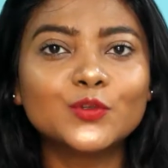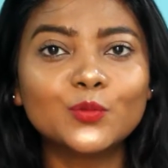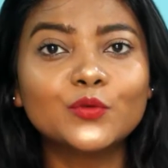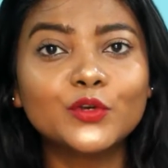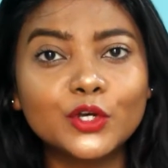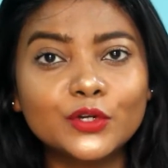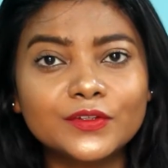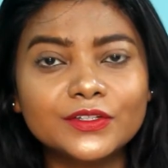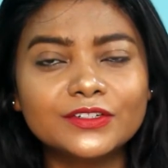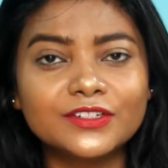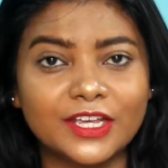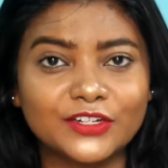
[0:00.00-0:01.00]
So moving on with
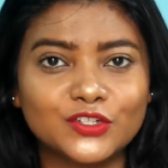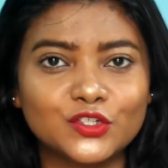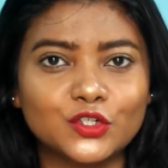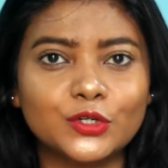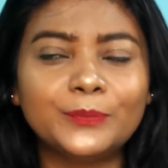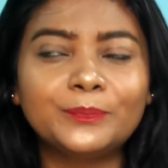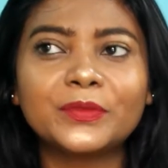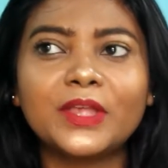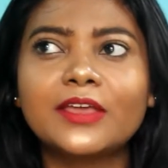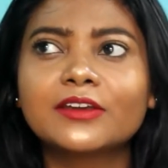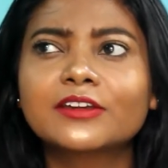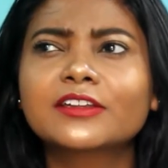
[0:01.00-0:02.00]
the texture,
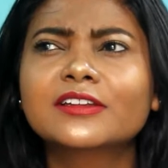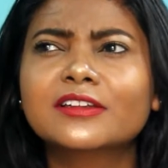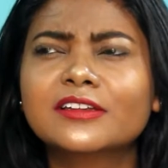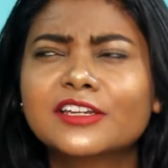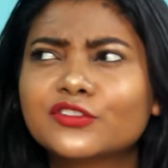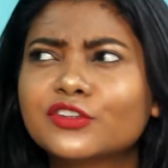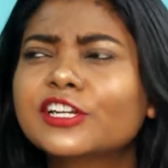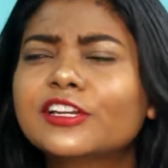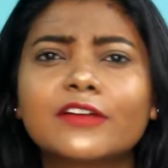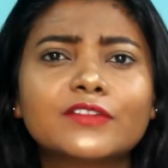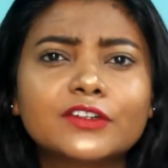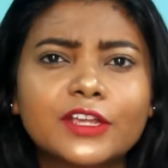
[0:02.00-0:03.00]
I literally
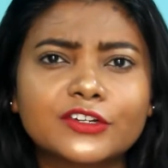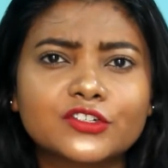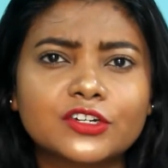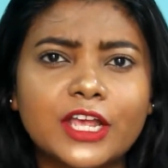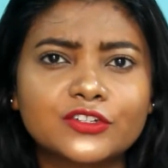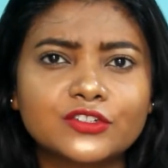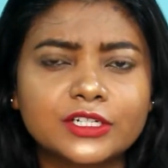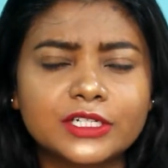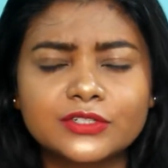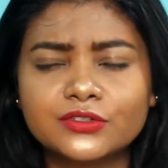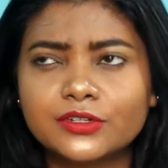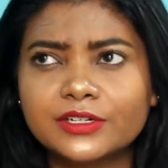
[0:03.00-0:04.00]
love the texture actually.
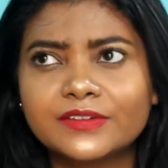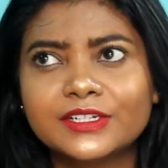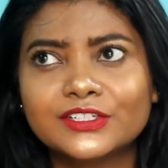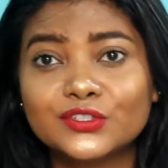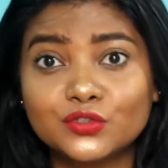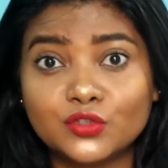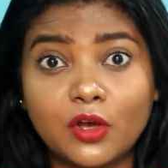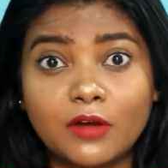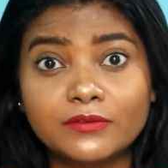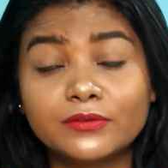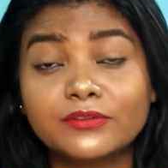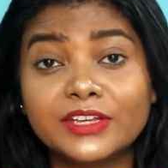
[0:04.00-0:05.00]
It's really
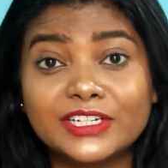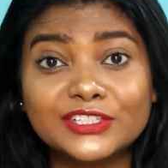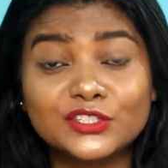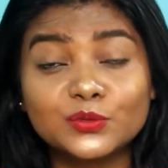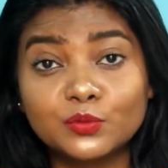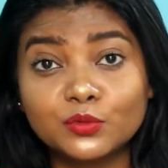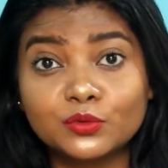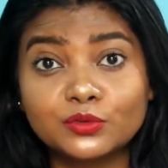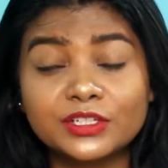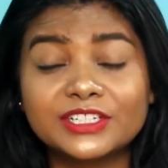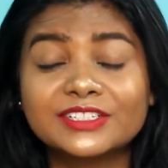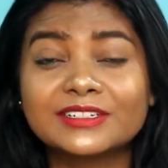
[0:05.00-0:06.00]
soft, very
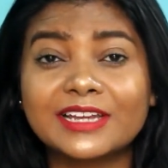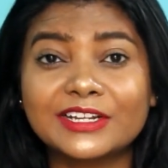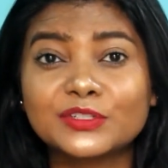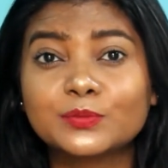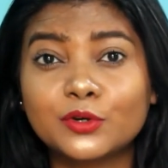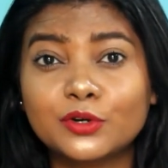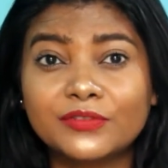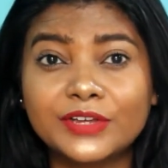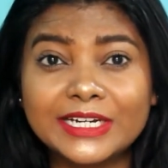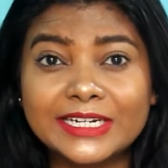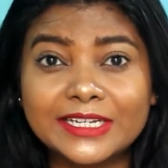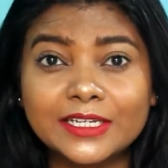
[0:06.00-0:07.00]
smooth, it glides
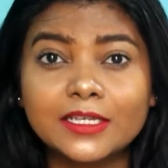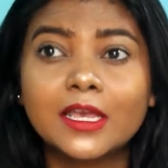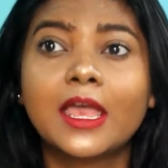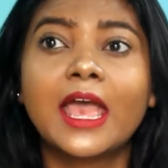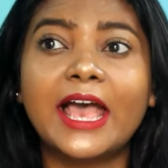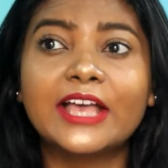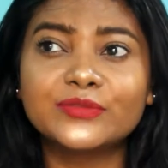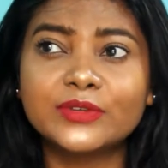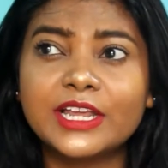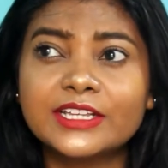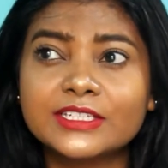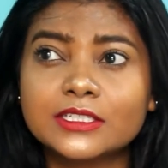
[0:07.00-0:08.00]
perfectly, as
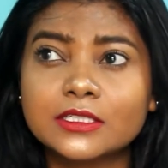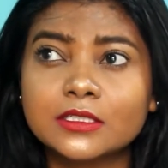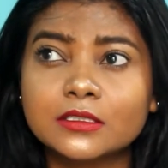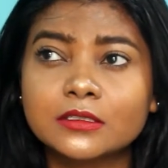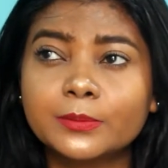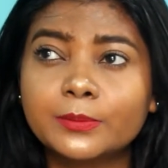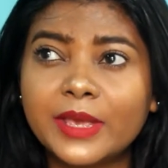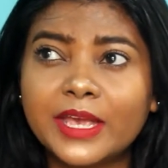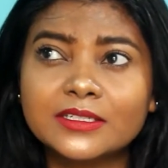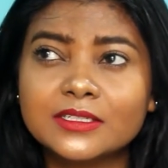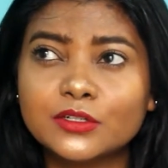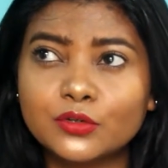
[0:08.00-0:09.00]
well as the
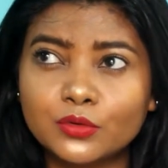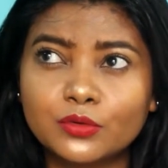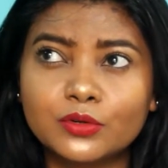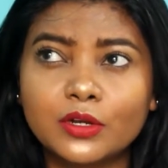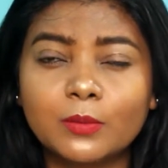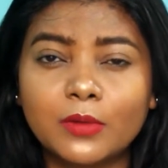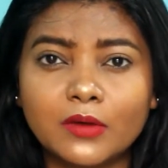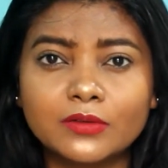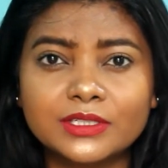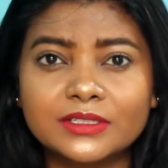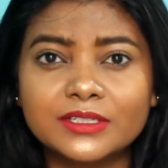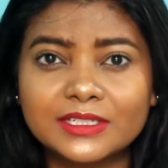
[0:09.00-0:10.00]
best role about
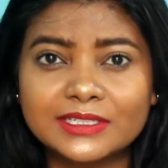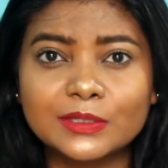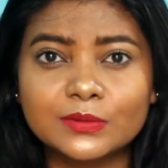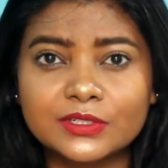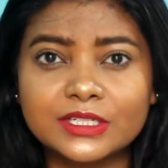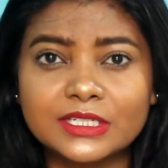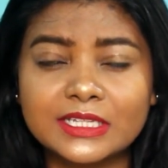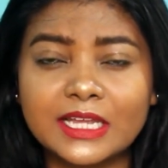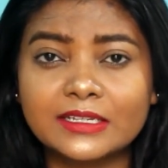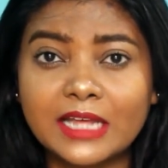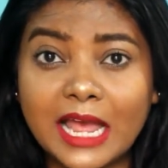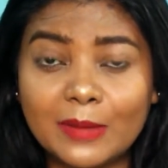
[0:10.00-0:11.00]
this lipstick is
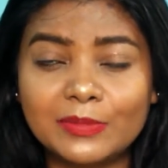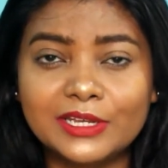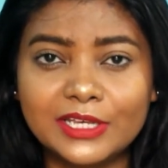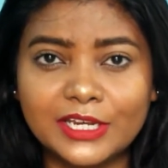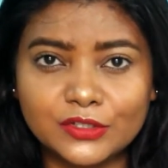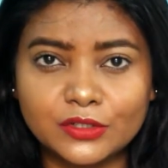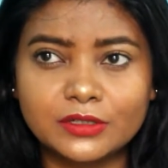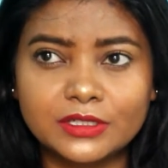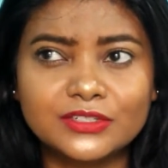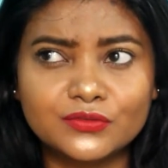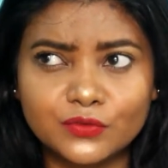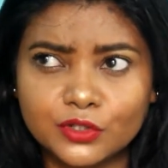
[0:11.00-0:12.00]
that the applicator,
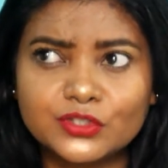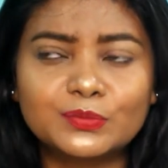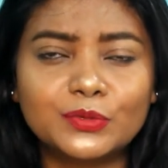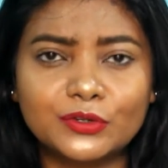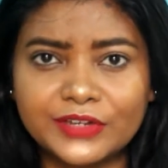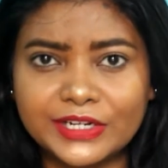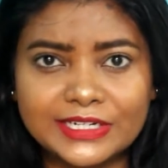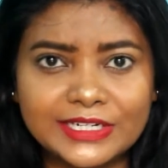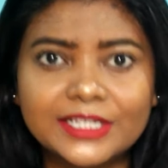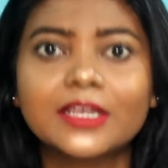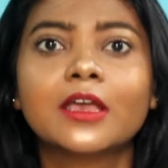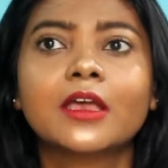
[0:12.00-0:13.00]
it works
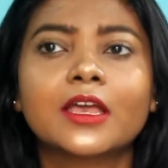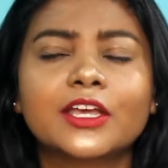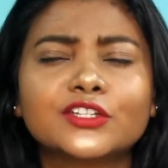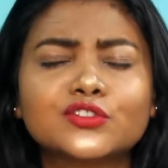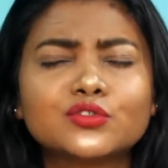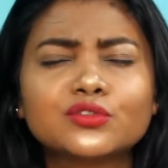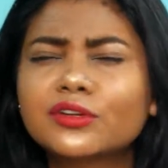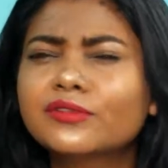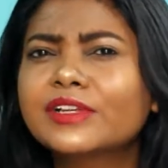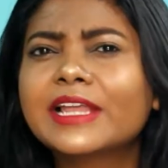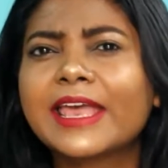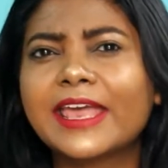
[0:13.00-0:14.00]
perfectly. It do not
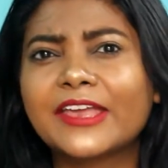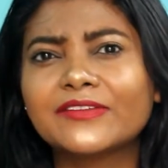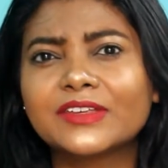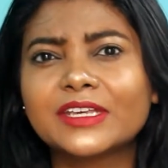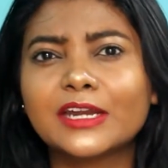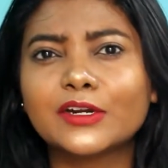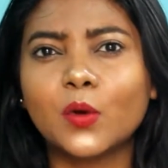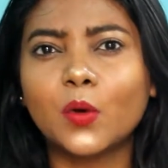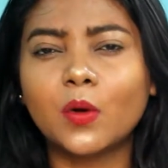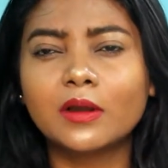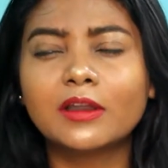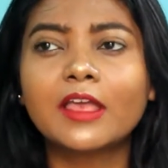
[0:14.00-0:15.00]
feel heavy at
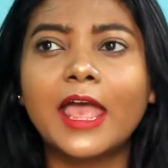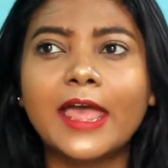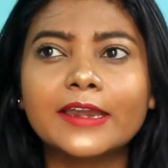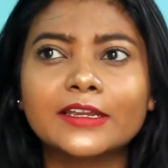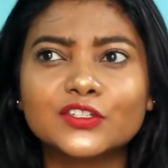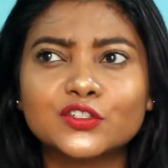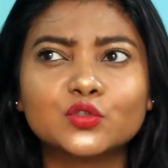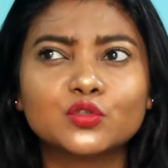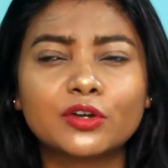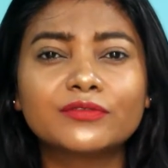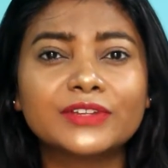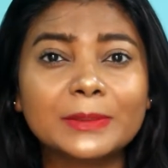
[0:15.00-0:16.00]
all and it do
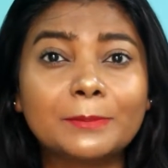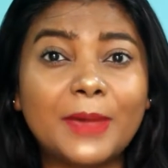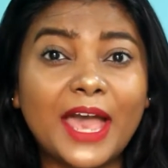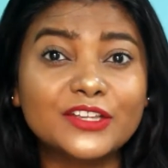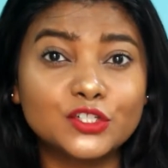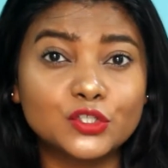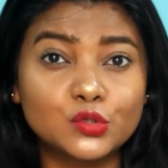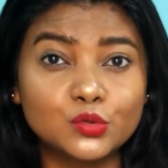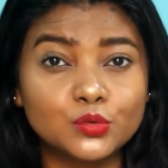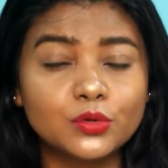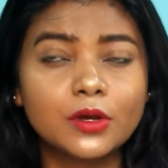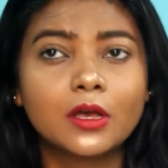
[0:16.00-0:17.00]
not feel patchy
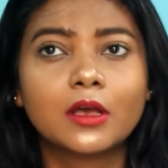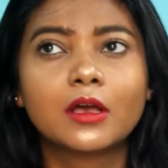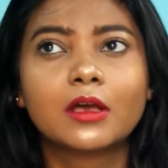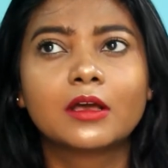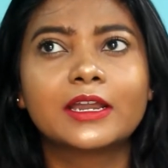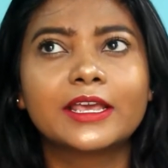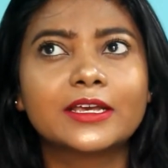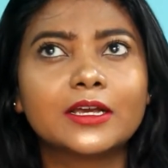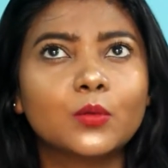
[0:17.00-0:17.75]
too. Like a